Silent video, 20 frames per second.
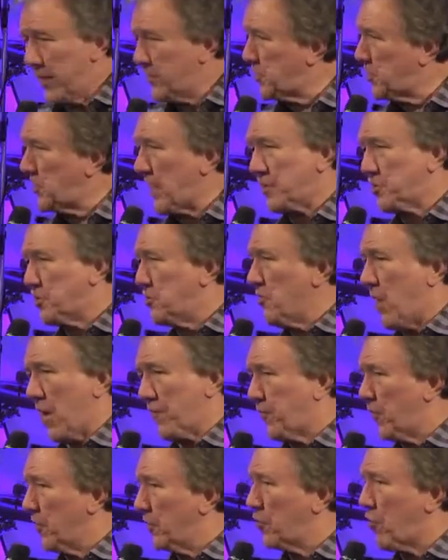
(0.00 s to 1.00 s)
it sets you
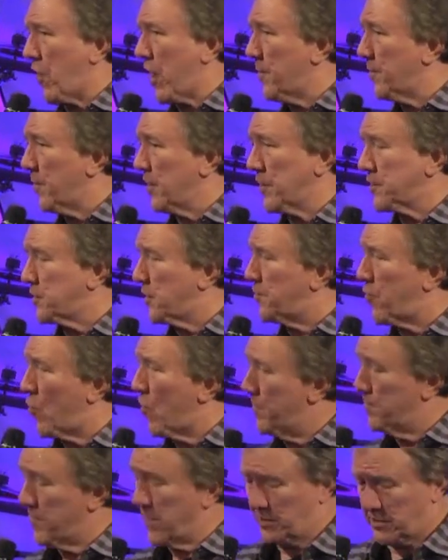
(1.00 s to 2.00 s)
up for incredible
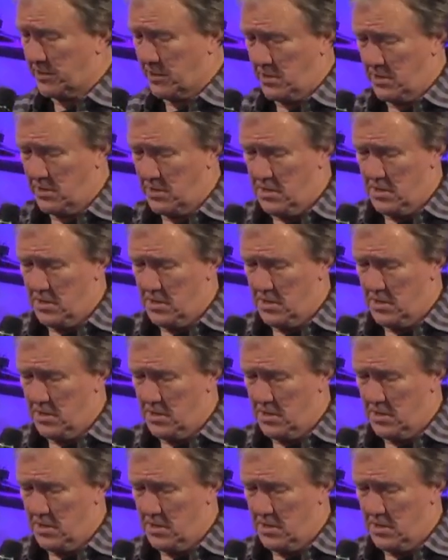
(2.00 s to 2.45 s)
disappointment.